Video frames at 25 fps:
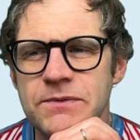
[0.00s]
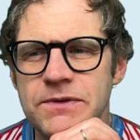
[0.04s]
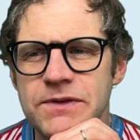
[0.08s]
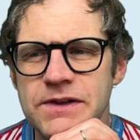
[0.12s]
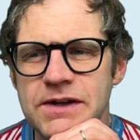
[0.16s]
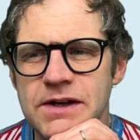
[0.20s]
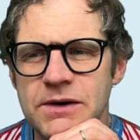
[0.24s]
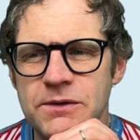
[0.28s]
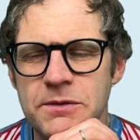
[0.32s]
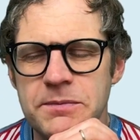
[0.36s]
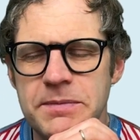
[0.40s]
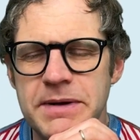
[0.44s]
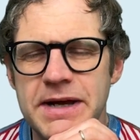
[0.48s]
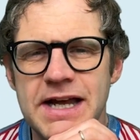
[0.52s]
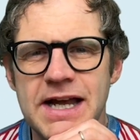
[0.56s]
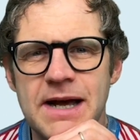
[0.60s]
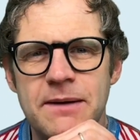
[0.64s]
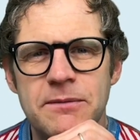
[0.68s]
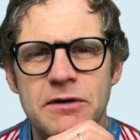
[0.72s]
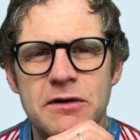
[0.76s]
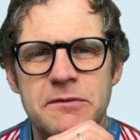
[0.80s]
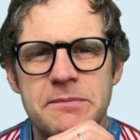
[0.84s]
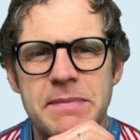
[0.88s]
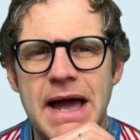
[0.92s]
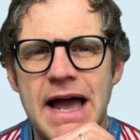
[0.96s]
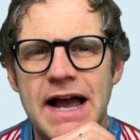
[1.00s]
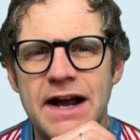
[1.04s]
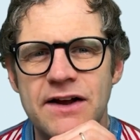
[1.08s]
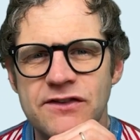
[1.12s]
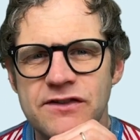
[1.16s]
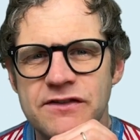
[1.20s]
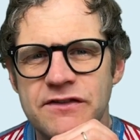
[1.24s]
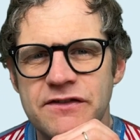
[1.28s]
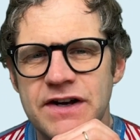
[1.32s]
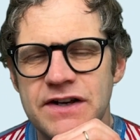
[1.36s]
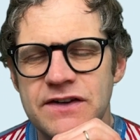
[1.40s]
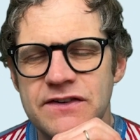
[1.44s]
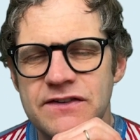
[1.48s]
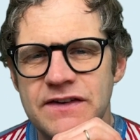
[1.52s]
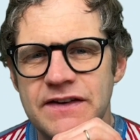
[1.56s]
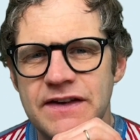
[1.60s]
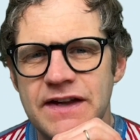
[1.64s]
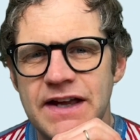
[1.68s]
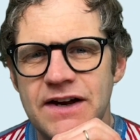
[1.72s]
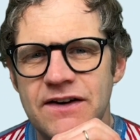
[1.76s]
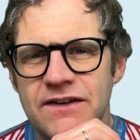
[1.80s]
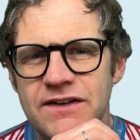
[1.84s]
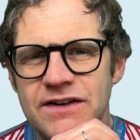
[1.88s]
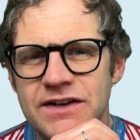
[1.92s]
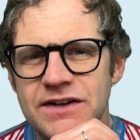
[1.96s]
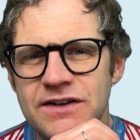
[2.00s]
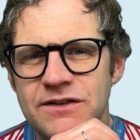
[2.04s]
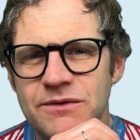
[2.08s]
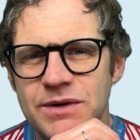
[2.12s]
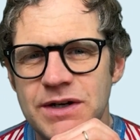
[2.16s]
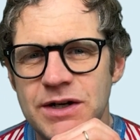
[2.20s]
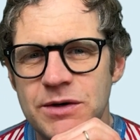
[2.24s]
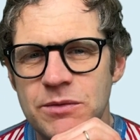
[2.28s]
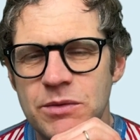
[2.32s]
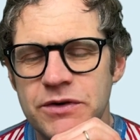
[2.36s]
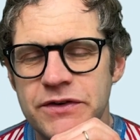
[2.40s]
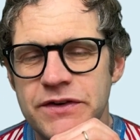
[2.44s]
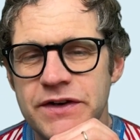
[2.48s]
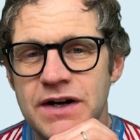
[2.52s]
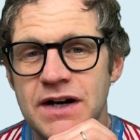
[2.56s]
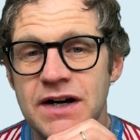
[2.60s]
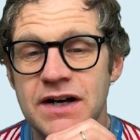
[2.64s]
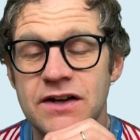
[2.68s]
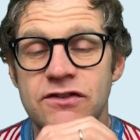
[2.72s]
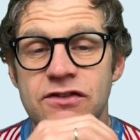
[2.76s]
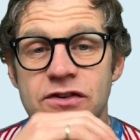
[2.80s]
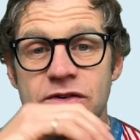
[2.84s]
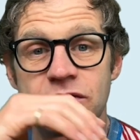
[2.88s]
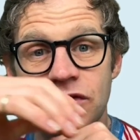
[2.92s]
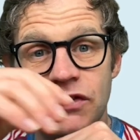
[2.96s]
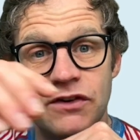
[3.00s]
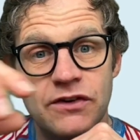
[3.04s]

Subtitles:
there would be a couple of bags of ice in there. And when you wanted ice, you just